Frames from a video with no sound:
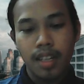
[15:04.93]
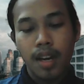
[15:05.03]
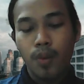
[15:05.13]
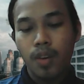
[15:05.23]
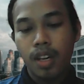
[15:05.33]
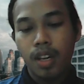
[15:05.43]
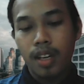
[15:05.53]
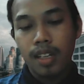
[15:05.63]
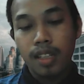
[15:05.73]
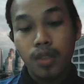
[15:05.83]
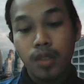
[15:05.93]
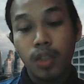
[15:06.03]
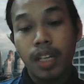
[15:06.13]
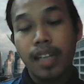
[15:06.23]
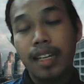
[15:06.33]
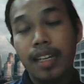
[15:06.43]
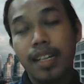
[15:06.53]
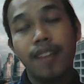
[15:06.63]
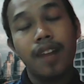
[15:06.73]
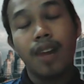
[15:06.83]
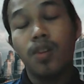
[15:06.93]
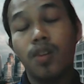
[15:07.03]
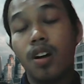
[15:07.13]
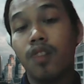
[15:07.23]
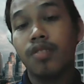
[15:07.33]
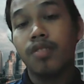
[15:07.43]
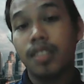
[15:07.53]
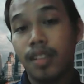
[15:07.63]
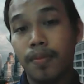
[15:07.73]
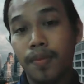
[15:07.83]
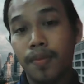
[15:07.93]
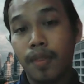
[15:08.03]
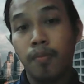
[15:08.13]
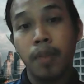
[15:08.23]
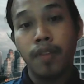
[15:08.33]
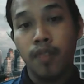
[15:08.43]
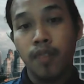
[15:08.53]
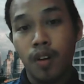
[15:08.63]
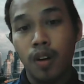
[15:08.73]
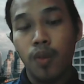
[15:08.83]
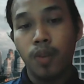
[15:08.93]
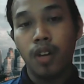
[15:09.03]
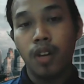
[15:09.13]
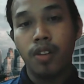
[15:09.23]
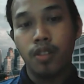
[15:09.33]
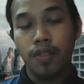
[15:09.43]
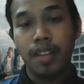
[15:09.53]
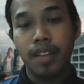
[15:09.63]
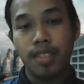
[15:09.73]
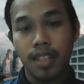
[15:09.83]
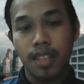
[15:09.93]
we need to get enough hour of sleep before we going to vaccine.